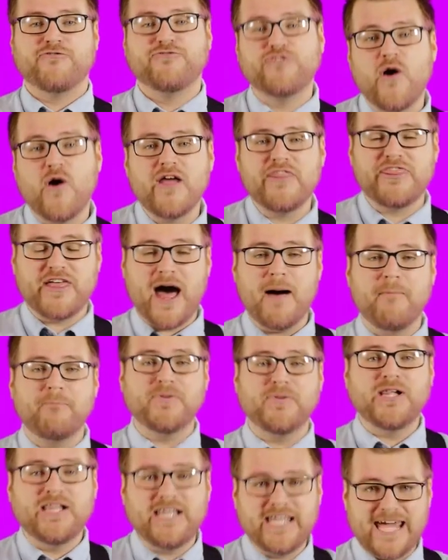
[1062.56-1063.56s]
for the
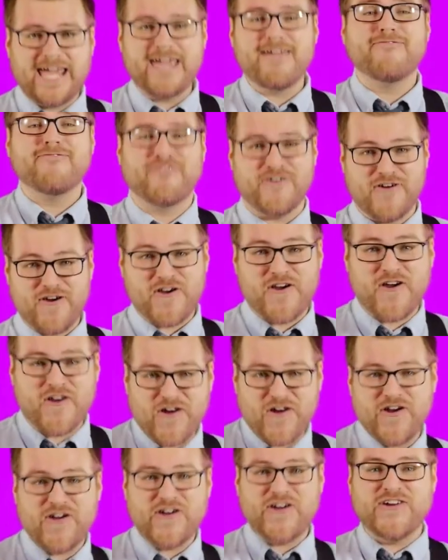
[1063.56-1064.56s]

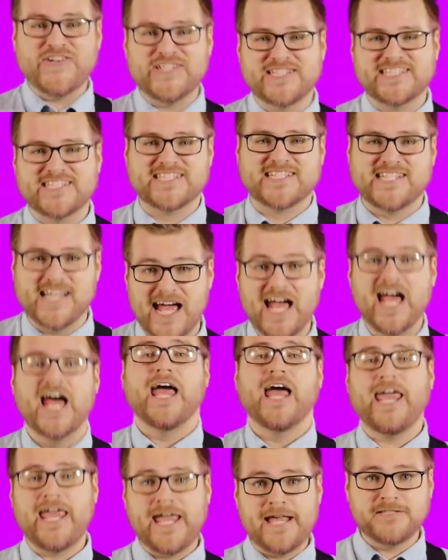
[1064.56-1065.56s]
believers
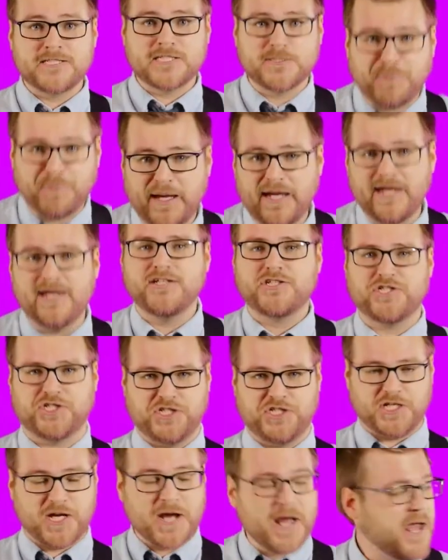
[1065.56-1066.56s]
in
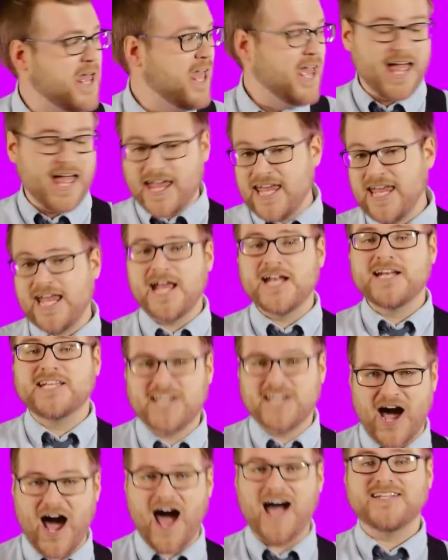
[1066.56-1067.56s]
speech, in
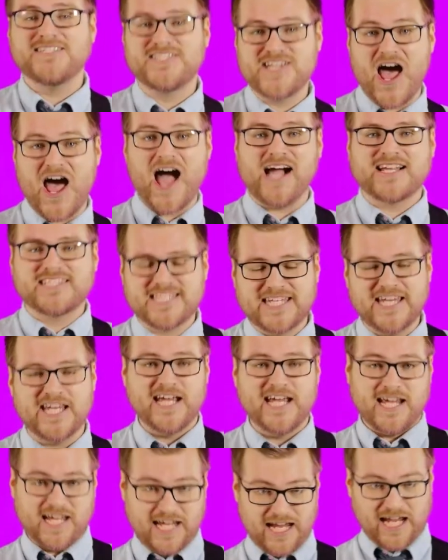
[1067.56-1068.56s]
conduct,
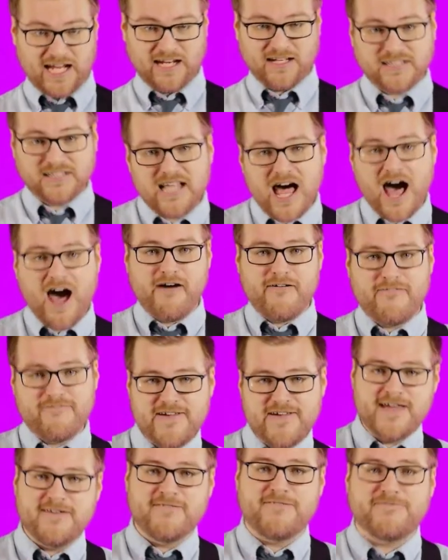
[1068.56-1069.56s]
in love, in